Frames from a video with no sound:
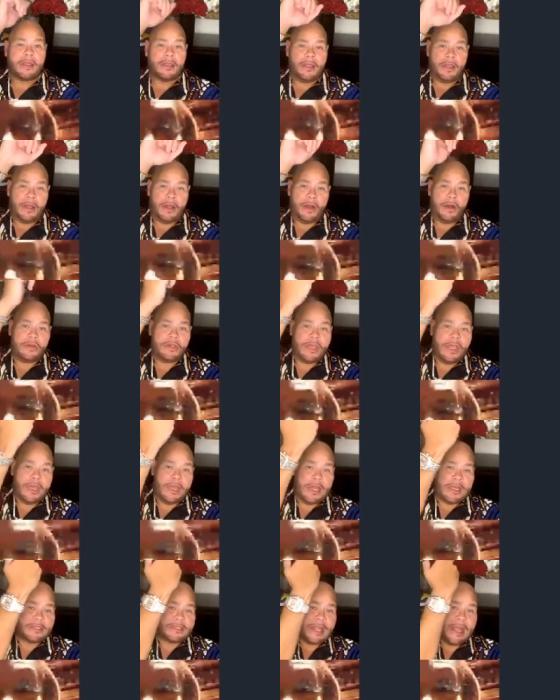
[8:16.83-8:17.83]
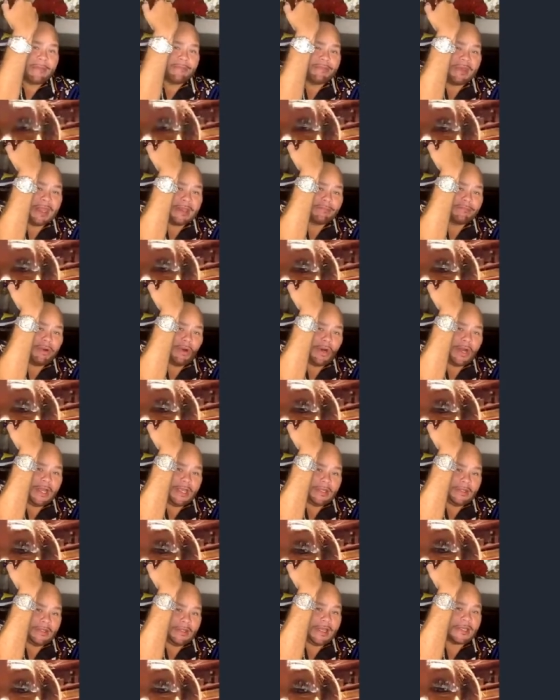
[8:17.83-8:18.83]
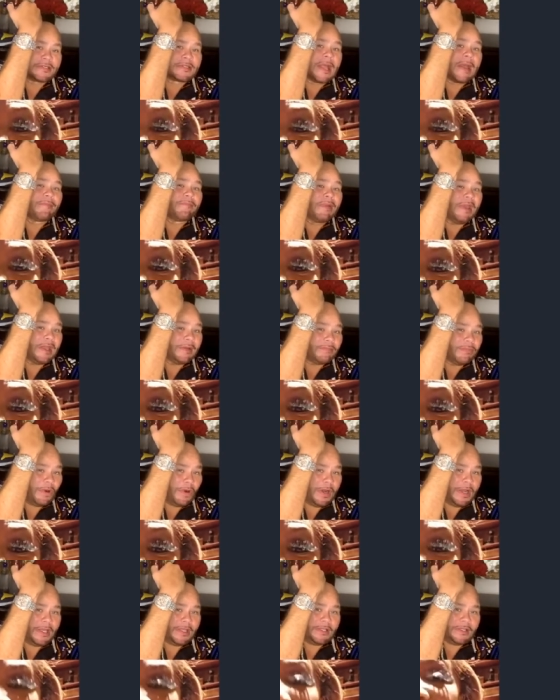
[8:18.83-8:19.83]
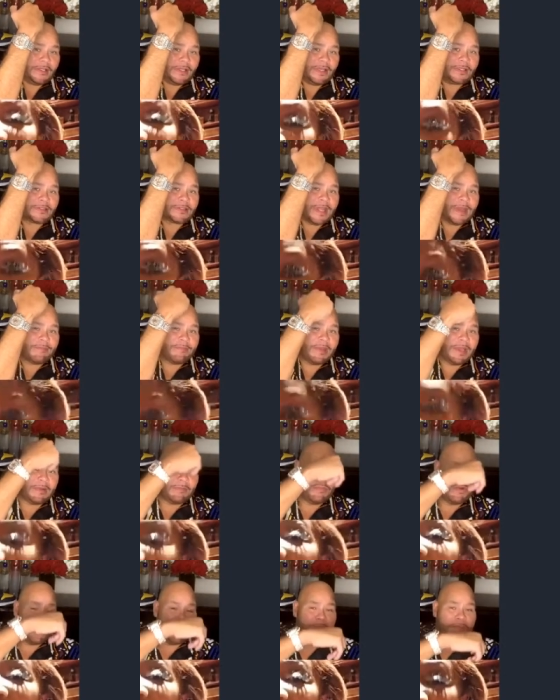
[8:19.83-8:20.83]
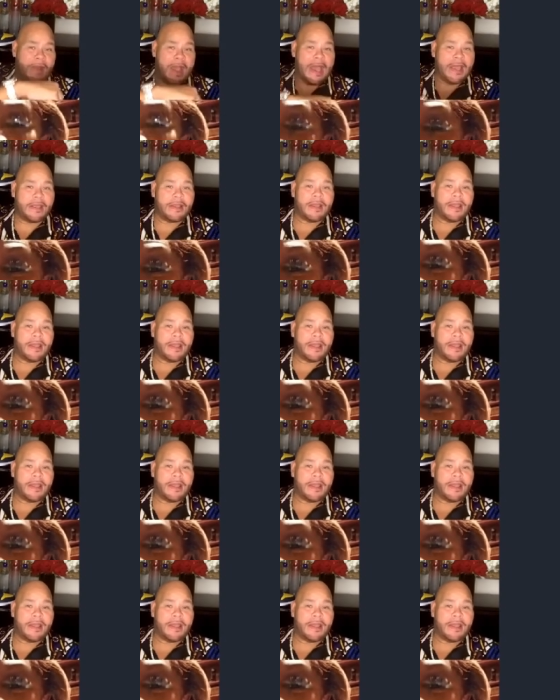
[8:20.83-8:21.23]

Oh yeah, that's that big boy. That's that big boy. That's that big boy, right?